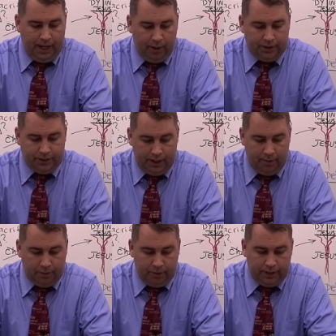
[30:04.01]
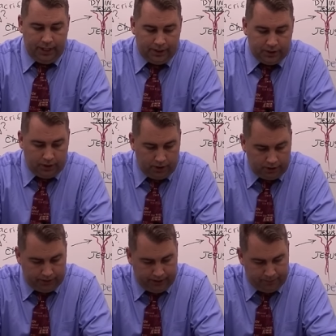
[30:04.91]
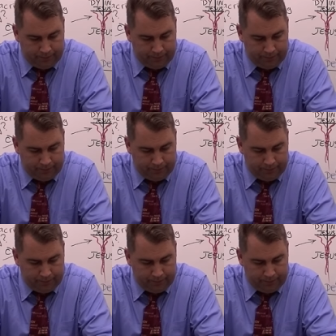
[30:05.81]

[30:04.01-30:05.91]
now we see him through a glass darkly.